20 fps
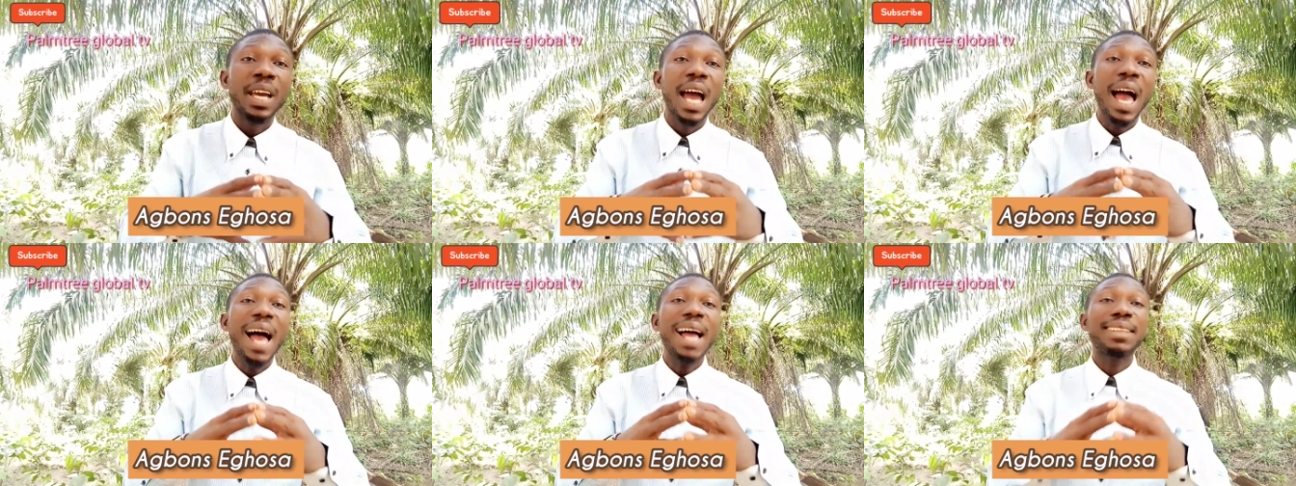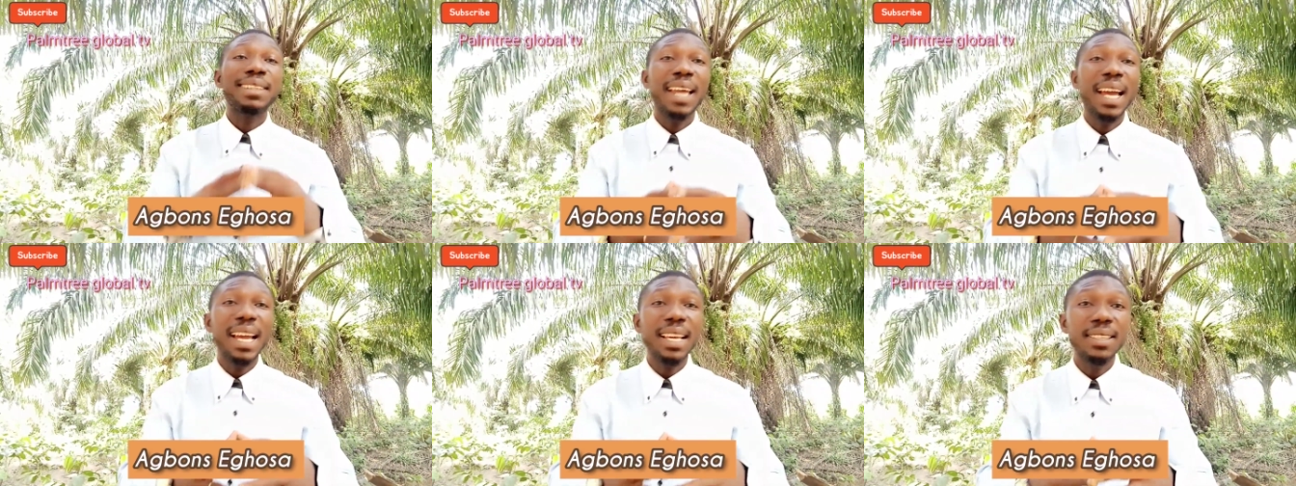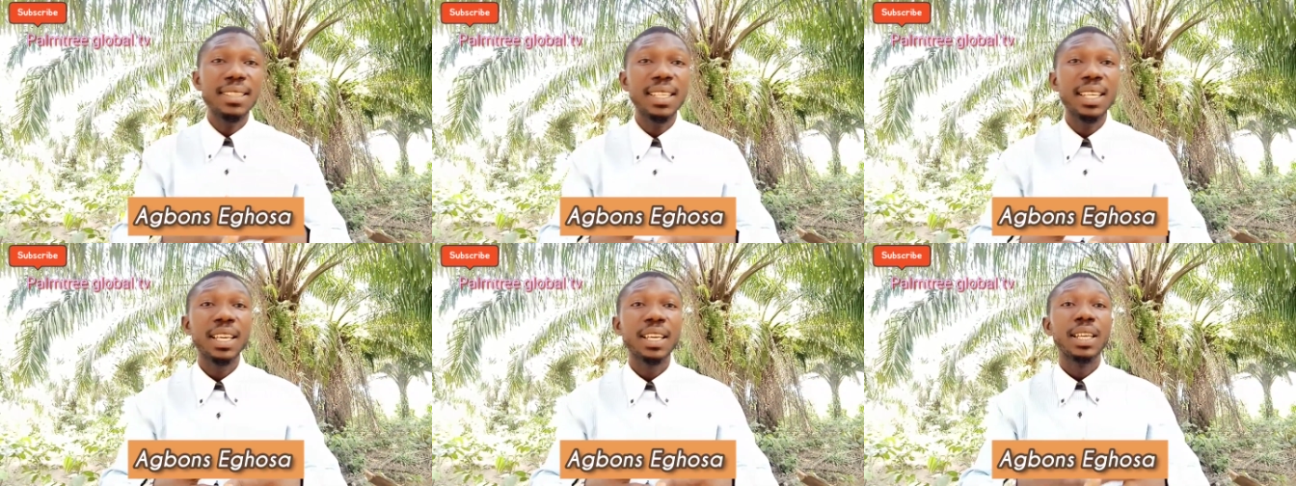Keke pay.
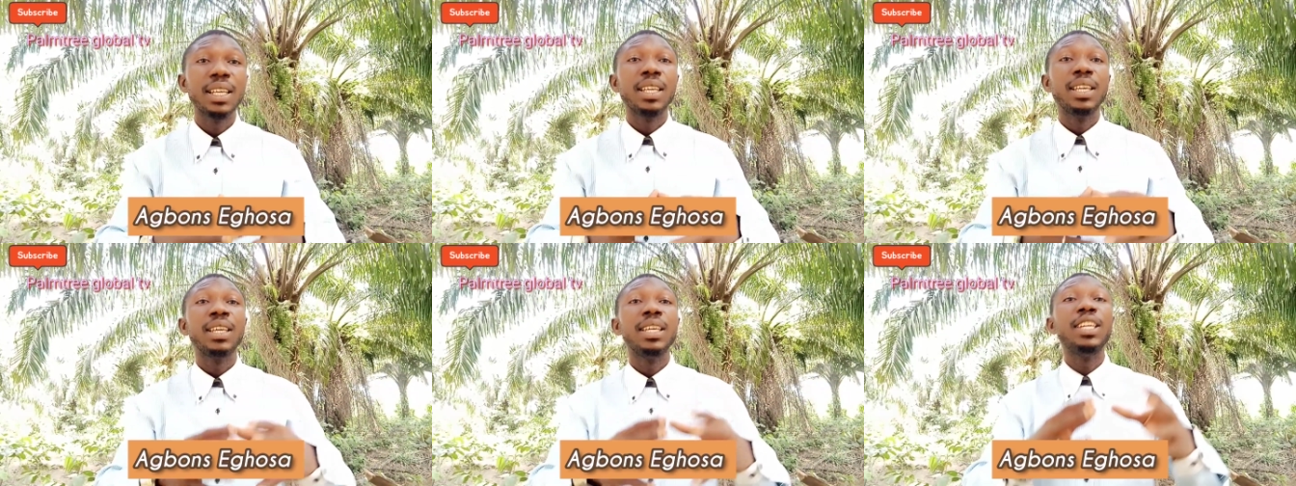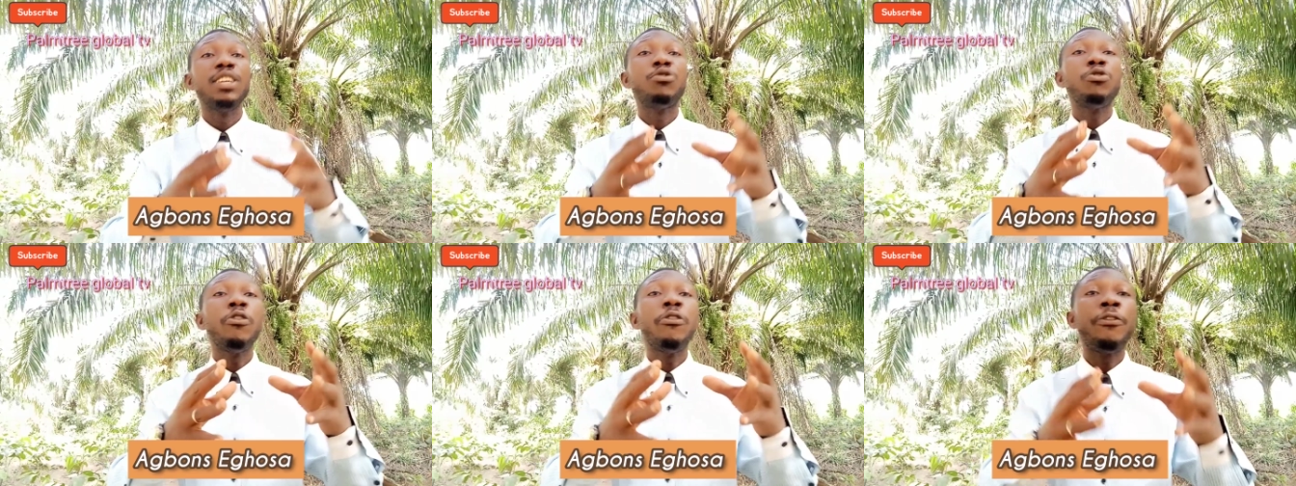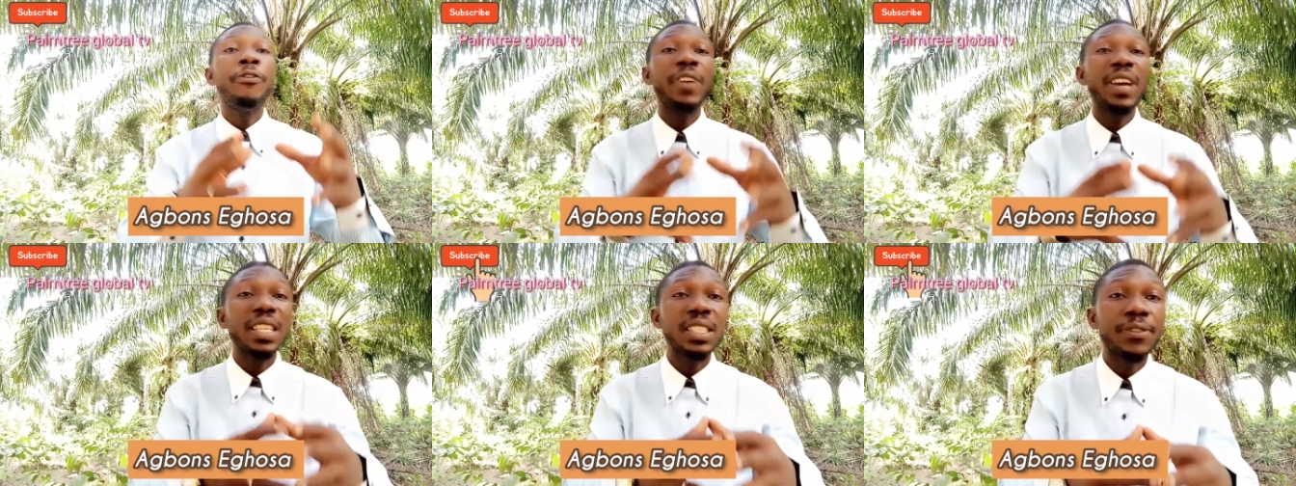They will put your
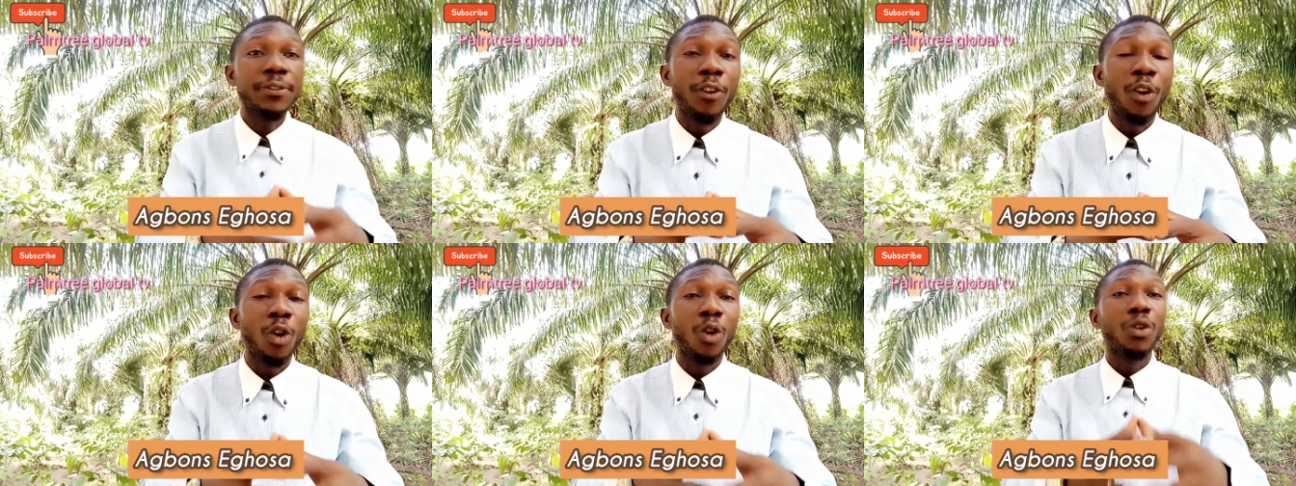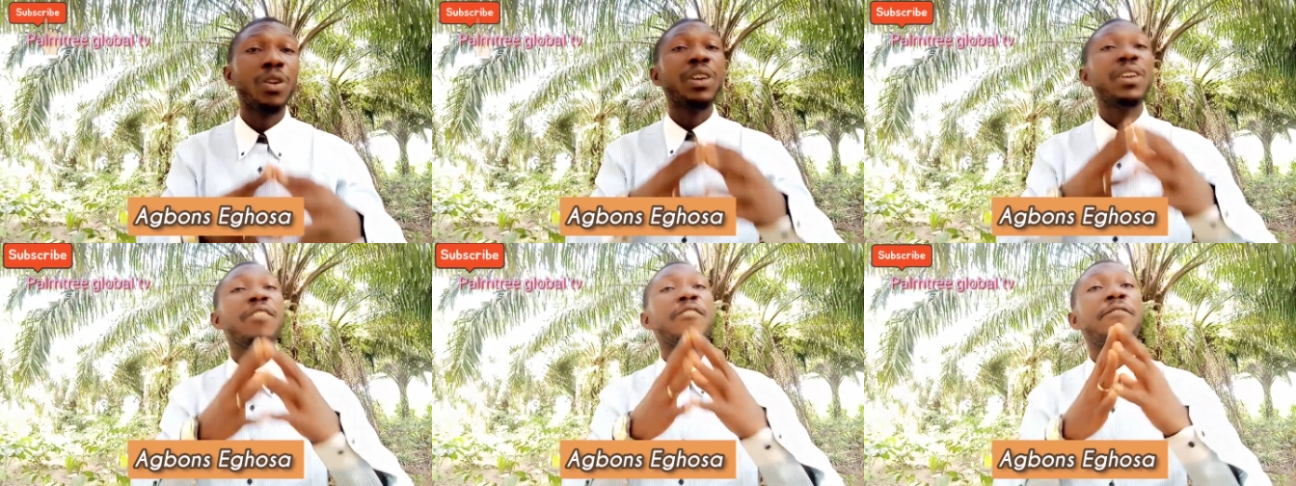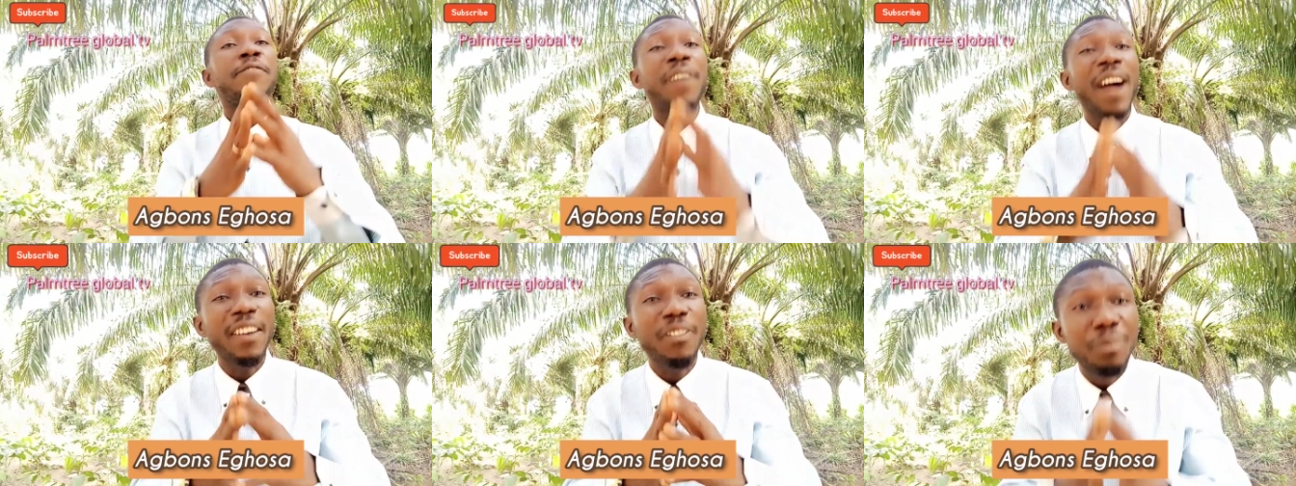car inside and fetch it for you.